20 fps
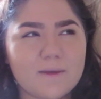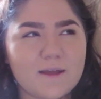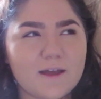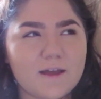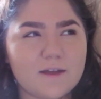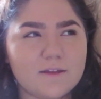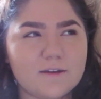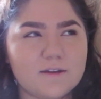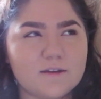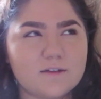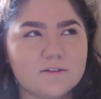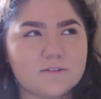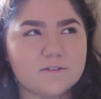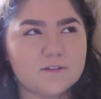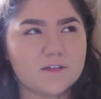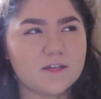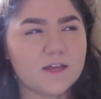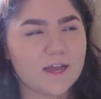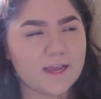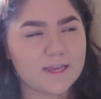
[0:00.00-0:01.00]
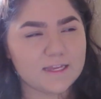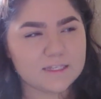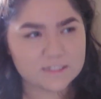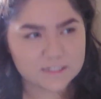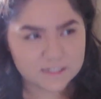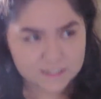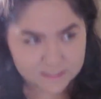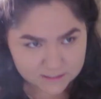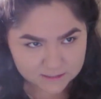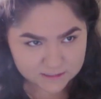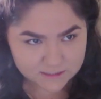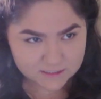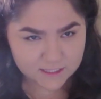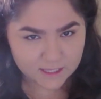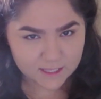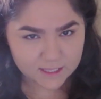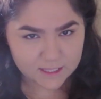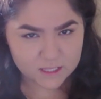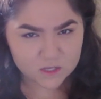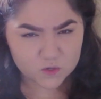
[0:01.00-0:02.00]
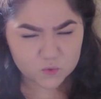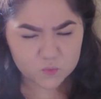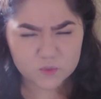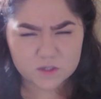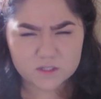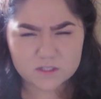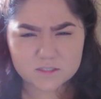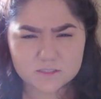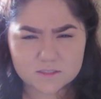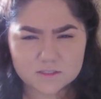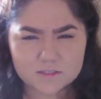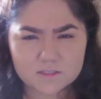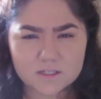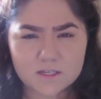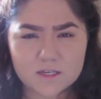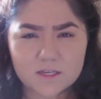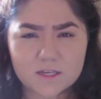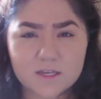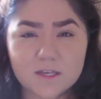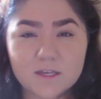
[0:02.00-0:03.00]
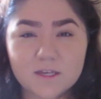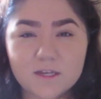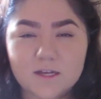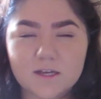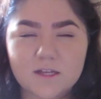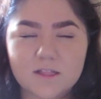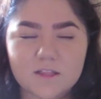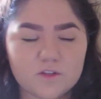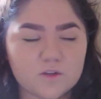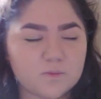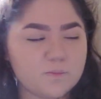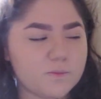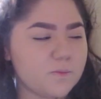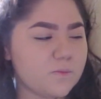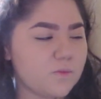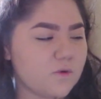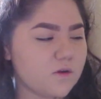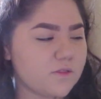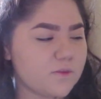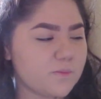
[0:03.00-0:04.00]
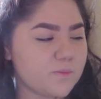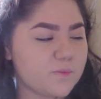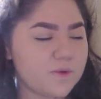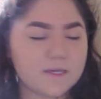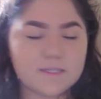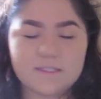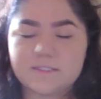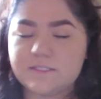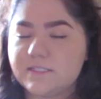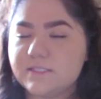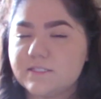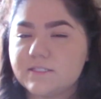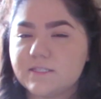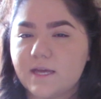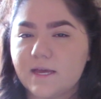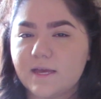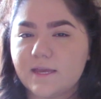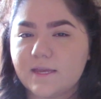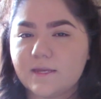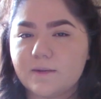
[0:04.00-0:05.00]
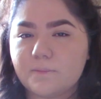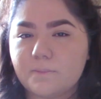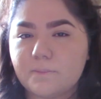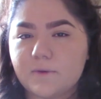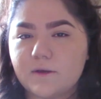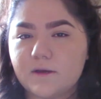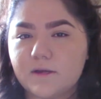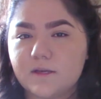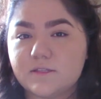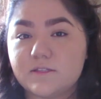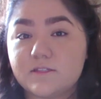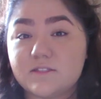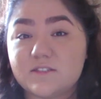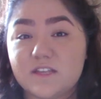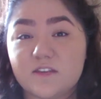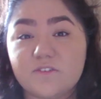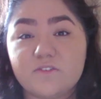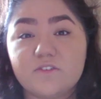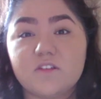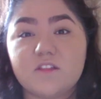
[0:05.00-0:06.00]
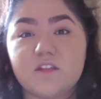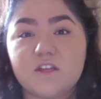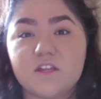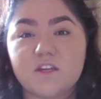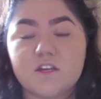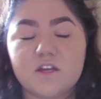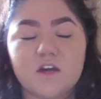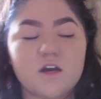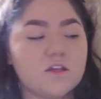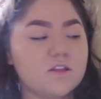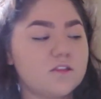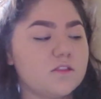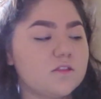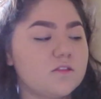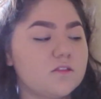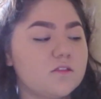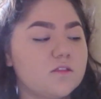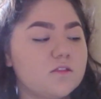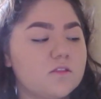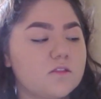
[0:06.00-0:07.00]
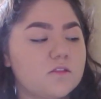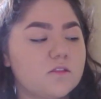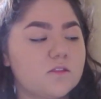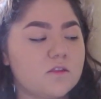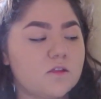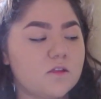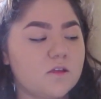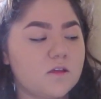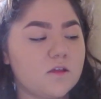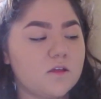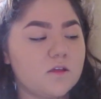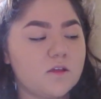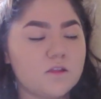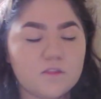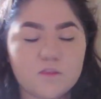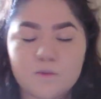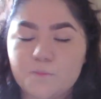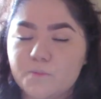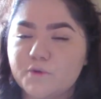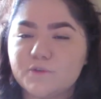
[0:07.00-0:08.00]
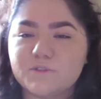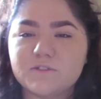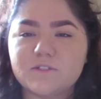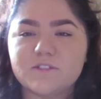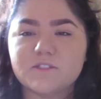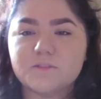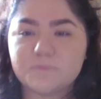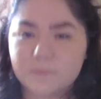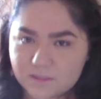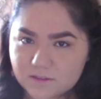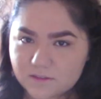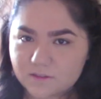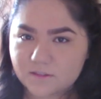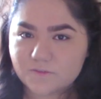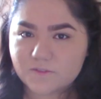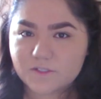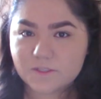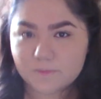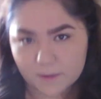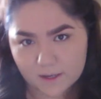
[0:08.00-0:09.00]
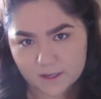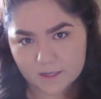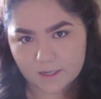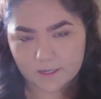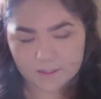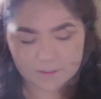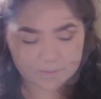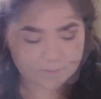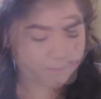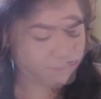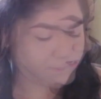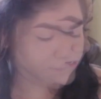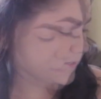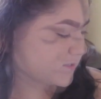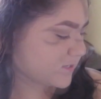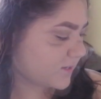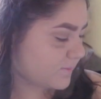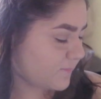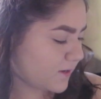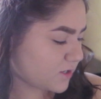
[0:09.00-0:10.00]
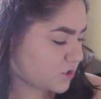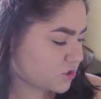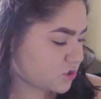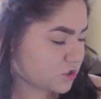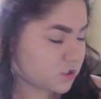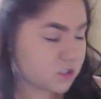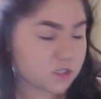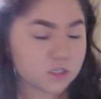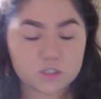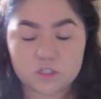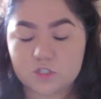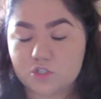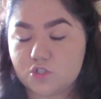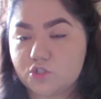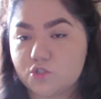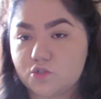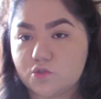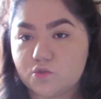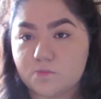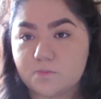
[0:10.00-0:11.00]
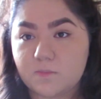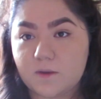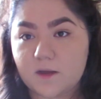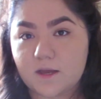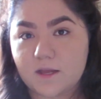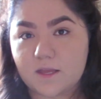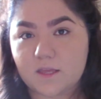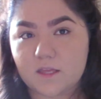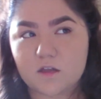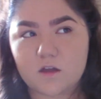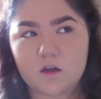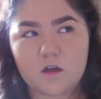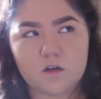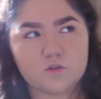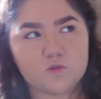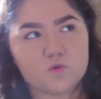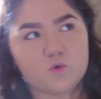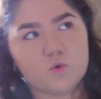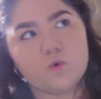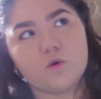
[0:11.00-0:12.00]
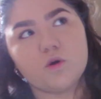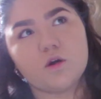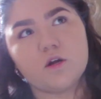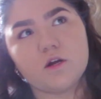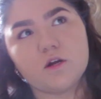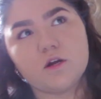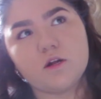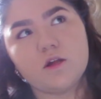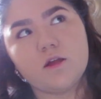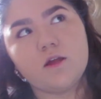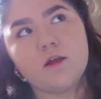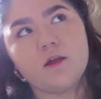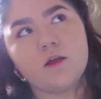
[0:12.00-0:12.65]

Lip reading: And I did say it was a little bit more on the pricey side, but it's definitely not the most expensive to buy. Okay, next I'm actually going to do my contour.